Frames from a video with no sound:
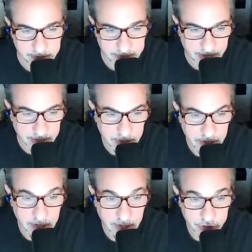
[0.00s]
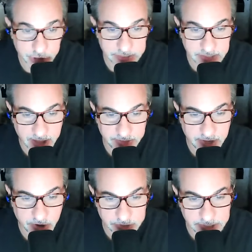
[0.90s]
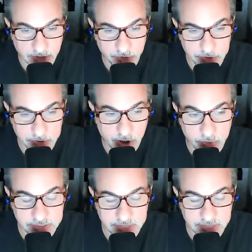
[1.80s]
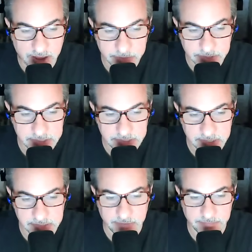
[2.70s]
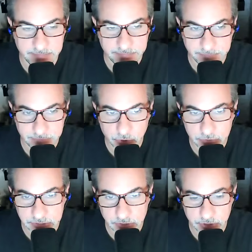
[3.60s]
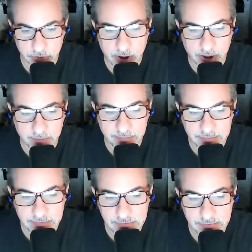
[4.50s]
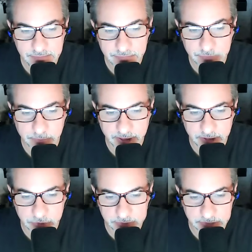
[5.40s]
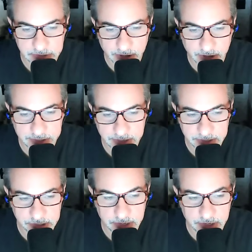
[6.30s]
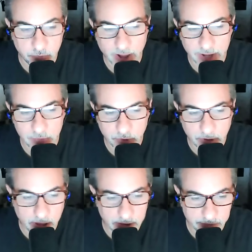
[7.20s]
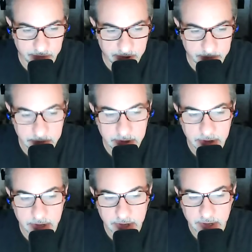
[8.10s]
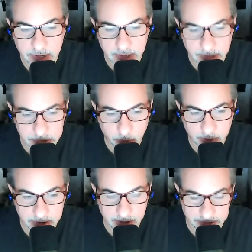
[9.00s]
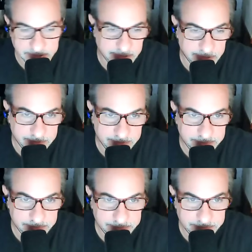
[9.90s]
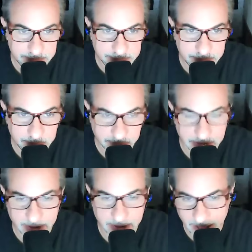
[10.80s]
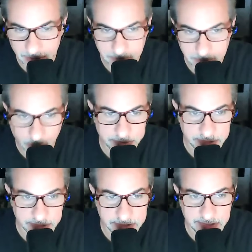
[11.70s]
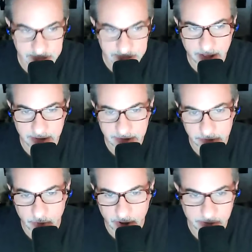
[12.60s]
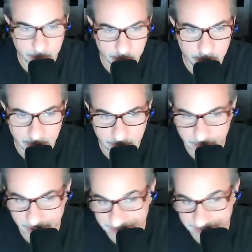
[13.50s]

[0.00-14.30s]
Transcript: in the day, She's Not There, Tell Her No, and Time of the Season. Those are the three. The band was inducted into the Rock and Roll Hall of Fame in 2019. But yet, Alan Parsons is not in the Rock and Roll Hall.